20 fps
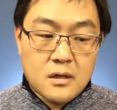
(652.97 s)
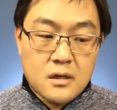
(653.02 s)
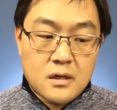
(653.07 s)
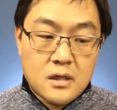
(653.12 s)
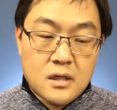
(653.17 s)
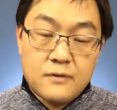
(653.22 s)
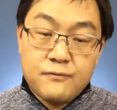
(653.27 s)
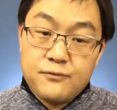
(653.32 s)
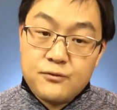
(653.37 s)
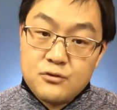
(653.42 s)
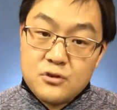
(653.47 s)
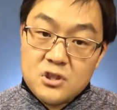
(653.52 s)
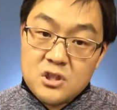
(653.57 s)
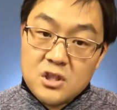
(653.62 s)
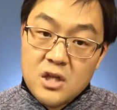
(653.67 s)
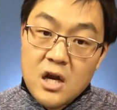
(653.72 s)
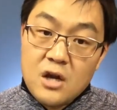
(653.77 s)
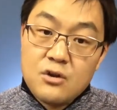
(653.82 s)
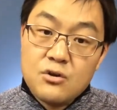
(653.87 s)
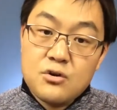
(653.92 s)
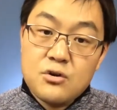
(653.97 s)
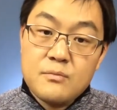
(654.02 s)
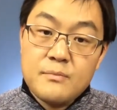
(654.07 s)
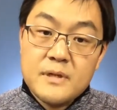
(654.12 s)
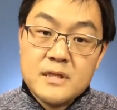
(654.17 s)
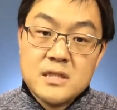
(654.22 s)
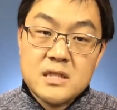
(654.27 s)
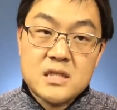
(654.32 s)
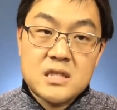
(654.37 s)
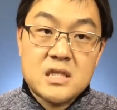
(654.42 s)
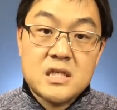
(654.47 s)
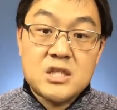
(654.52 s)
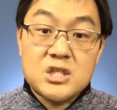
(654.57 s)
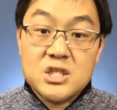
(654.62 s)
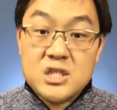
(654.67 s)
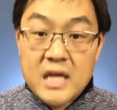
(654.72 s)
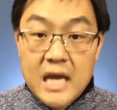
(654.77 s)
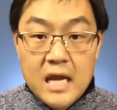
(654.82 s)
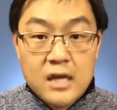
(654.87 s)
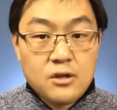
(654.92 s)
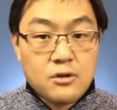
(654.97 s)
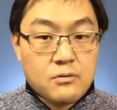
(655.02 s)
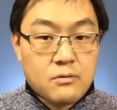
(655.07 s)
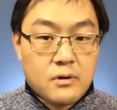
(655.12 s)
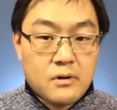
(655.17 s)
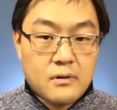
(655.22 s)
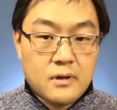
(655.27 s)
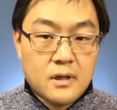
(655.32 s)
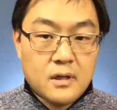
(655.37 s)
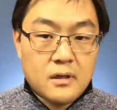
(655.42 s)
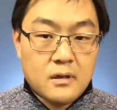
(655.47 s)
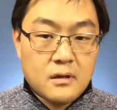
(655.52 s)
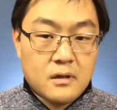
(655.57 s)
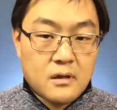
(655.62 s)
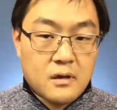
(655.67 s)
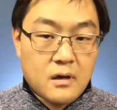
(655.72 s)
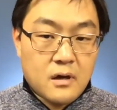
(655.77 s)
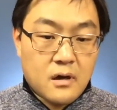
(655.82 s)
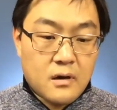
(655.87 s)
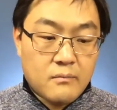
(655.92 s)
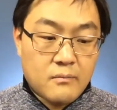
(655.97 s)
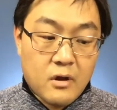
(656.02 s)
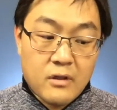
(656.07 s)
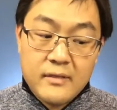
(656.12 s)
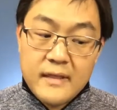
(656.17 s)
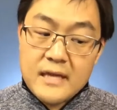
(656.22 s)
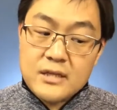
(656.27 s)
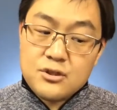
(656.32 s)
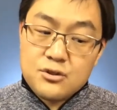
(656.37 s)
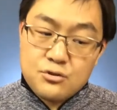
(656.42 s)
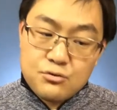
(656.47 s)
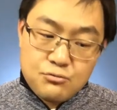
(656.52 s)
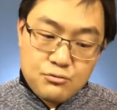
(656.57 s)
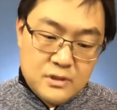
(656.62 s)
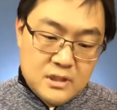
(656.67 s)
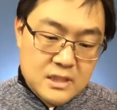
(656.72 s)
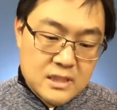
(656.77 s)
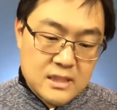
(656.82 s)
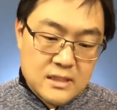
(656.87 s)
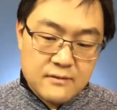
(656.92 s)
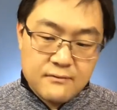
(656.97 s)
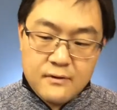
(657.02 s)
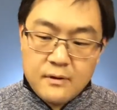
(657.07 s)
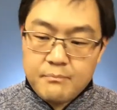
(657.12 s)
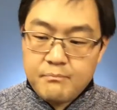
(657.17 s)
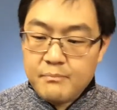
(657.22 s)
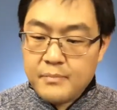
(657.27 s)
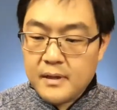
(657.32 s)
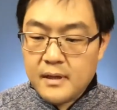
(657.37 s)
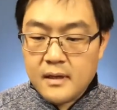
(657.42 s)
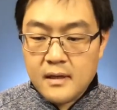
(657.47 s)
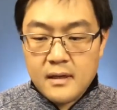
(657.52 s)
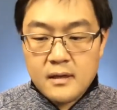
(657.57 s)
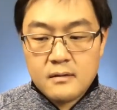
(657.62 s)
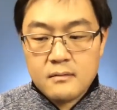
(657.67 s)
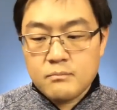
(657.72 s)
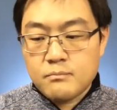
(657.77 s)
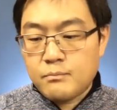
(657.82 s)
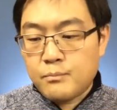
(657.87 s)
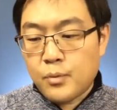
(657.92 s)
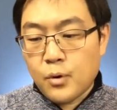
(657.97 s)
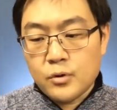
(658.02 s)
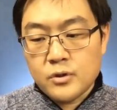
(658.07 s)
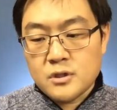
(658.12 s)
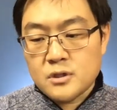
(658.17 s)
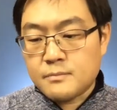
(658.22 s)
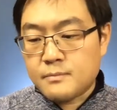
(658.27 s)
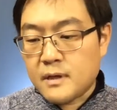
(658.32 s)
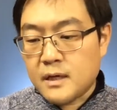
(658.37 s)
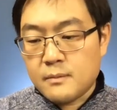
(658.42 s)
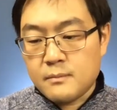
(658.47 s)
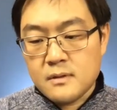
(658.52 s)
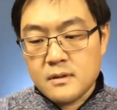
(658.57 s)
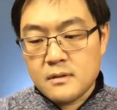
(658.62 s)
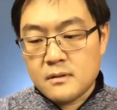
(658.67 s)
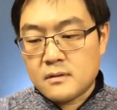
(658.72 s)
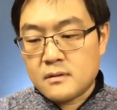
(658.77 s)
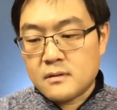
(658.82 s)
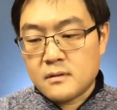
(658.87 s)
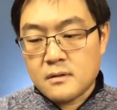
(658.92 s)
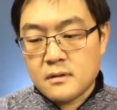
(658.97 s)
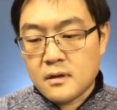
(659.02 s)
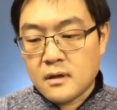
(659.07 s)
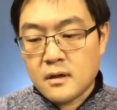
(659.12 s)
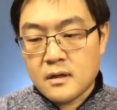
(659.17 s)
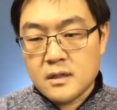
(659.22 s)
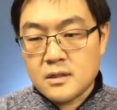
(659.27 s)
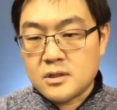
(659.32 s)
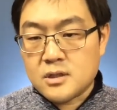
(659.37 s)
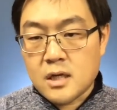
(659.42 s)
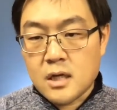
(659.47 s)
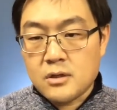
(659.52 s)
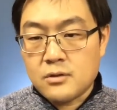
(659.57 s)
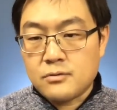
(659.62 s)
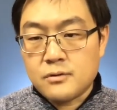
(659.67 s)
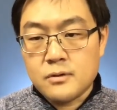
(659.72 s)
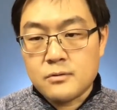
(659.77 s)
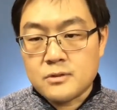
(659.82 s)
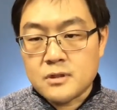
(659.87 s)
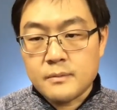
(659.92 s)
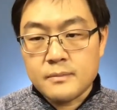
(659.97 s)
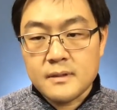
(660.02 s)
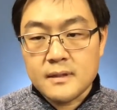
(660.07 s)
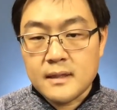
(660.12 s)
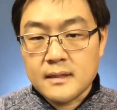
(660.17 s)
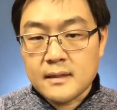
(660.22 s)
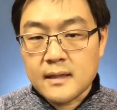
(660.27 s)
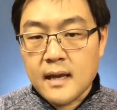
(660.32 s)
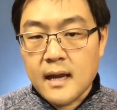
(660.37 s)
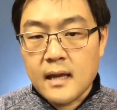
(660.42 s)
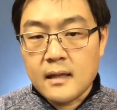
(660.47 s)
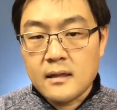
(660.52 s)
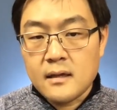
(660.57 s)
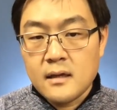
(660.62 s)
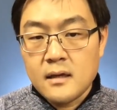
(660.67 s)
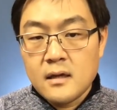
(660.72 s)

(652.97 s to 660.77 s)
If you start your business in January, unless you receive a big bonus payment in January or something like that,